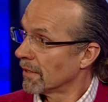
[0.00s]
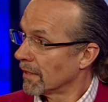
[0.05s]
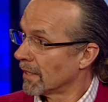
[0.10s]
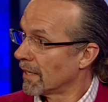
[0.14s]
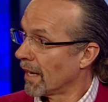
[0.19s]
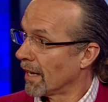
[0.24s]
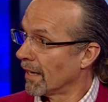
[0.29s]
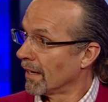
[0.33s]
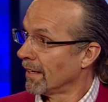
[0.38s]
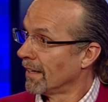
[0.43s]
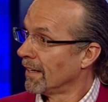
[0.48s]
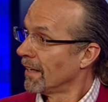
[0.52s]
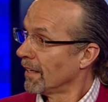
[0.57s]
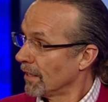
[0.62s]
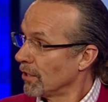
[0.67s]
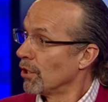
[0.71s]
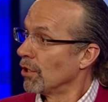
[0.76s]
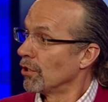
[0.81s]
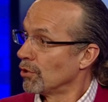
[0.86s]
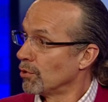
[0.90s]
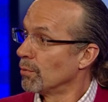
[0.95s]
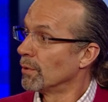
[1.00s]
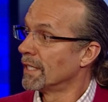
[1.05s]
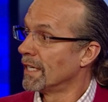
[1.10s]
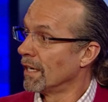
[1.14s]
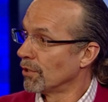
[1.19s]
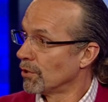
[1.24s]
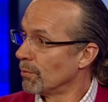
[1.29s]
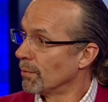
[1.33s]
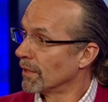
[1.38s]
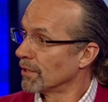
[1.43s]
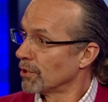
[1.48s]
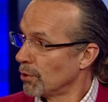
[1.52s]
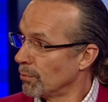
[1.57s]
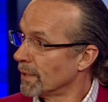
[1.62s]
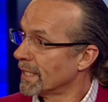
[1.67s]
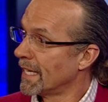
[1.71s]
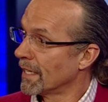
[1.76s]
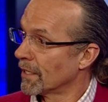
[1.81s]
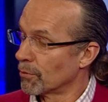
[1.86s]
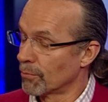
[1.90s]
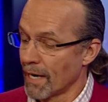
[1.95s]
Okay, you
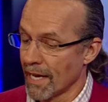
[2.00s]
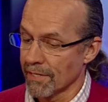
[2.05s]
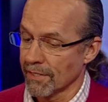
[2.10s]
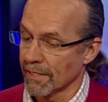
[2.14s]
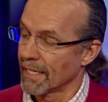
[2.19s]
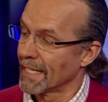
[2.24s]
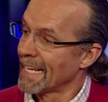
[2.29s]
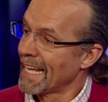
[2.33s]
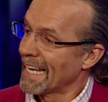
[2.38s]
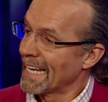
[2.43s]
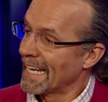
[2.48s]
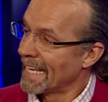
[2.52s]
would get arrested.